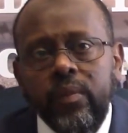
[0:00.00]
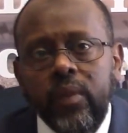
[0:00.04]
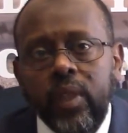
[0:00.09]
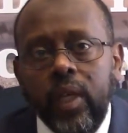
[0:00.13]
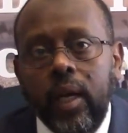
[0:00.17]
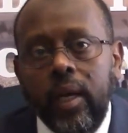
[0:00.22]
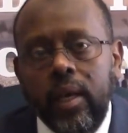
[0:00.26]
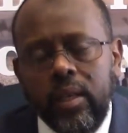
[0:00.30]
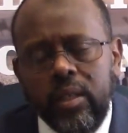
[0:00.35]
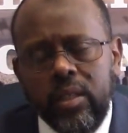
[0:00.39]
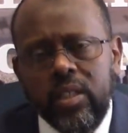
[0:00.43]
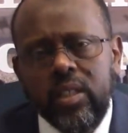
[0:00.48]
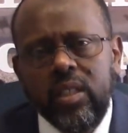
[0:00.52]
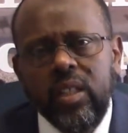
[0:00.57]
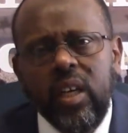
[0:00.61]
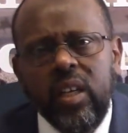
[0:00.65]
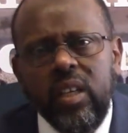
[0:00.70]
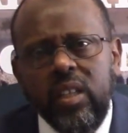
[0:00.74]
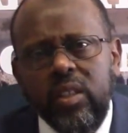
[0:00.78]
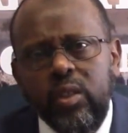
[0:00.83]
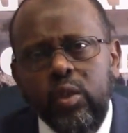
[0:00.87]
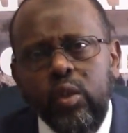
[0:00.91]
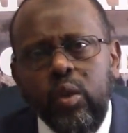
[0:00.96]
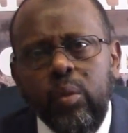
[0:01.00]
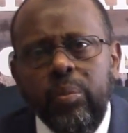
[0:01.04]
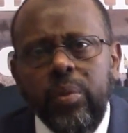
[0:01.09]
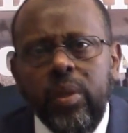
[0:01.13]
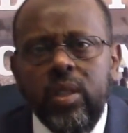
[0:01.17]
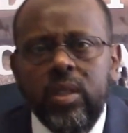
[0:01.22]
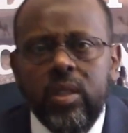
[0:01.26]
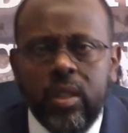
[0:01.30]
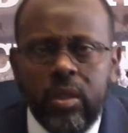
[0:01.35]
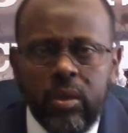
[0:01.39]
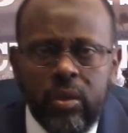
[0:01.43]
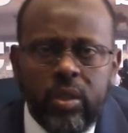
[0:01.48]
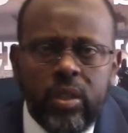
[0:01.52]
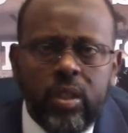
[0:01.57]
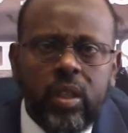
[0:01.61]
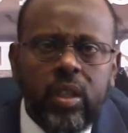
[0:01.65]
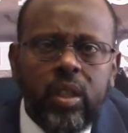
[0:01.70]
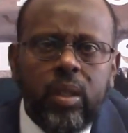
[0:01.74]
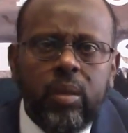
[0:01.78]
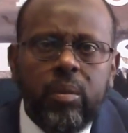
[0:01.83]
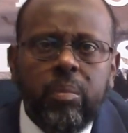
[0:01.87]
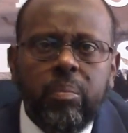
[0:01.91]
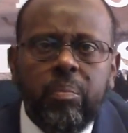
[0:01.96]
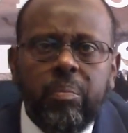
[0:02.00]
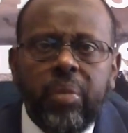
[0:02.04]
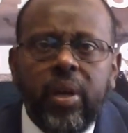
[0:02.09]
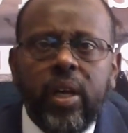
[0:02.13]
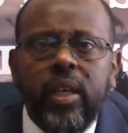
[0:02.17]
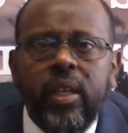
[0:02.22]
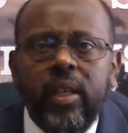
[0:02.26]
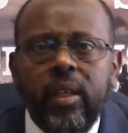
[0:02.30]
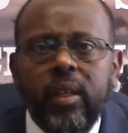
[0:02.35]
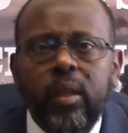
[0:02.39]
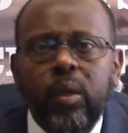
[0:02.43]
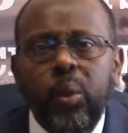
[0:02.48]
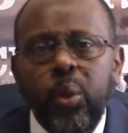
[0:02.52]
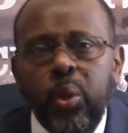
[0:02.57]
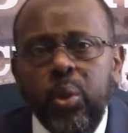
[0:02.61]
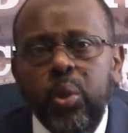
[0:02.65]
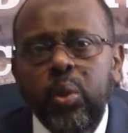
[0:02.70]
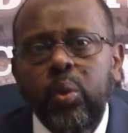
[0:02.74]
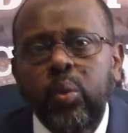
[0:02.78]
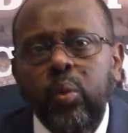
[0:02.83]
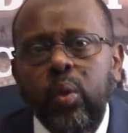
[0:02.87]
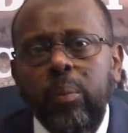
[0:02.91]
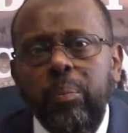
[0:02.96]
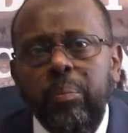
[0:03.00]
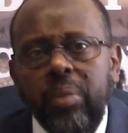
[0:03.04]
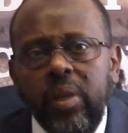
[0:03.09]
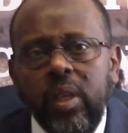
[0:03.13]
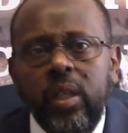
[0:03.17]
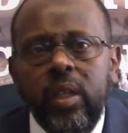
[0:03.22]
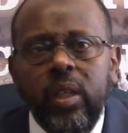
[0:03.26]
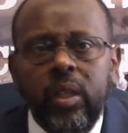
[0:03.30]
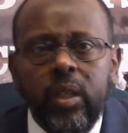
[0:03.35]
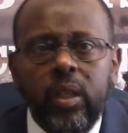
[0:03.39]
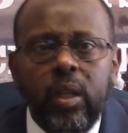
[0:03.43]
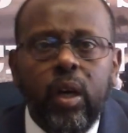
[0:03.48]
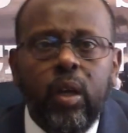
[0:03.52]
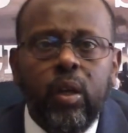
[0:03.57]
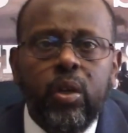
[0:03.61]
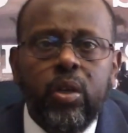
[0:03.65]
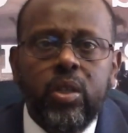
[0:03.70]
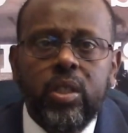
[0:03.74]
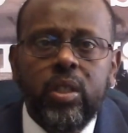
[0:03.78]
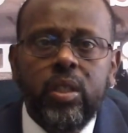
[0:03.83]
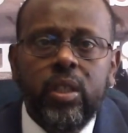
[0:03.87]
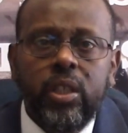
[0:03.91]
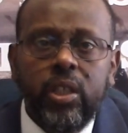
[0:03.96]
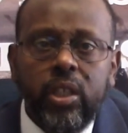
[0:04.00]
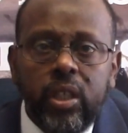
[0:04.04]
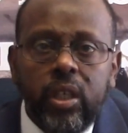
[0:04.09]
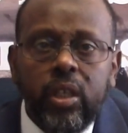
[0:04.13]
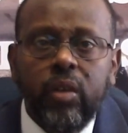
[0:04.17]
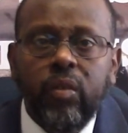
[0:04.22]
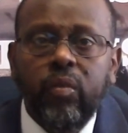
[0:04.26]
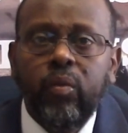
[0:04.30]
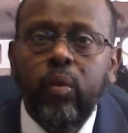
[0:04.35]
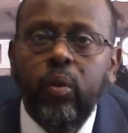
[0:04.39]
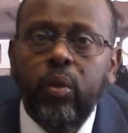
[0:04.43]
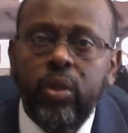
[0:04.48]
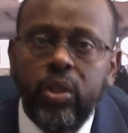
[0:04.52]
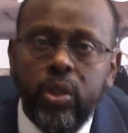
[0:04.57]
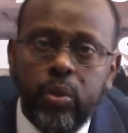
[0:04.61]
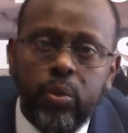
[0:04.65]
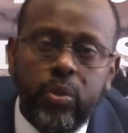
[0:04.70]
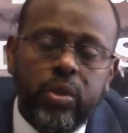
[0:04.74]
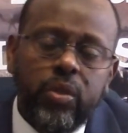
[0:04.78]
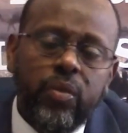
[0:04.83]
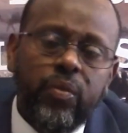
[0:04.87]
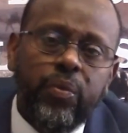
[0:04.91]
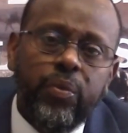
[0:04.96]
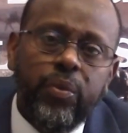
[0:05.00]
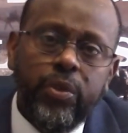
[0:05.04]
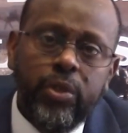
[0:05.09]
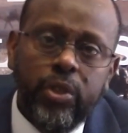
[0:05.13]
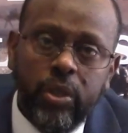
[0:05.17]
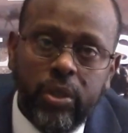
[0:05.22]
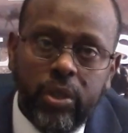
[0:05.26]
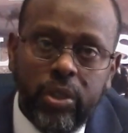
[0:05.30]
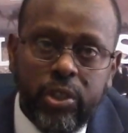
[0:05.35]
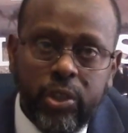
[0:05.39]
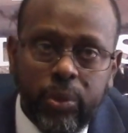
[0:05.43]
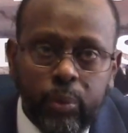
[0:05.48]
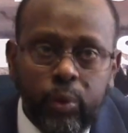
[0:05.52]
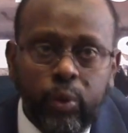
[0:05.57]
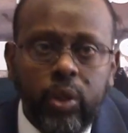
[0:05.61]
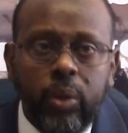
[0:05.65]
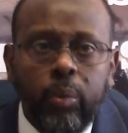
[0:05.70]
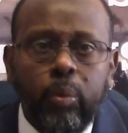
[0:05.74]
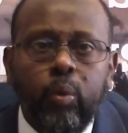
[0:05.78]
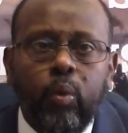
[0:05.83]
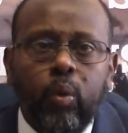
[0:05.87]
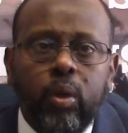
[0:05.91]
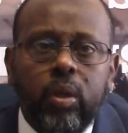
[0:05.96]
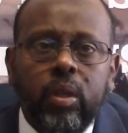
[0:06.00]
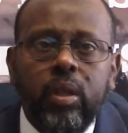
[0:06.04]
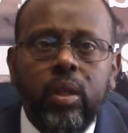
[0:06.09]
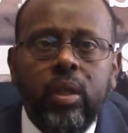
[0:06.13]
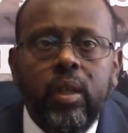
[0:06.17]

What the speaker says: I understand Ethiopia is currently paying close to $1 billion a year for use of Djibouti port.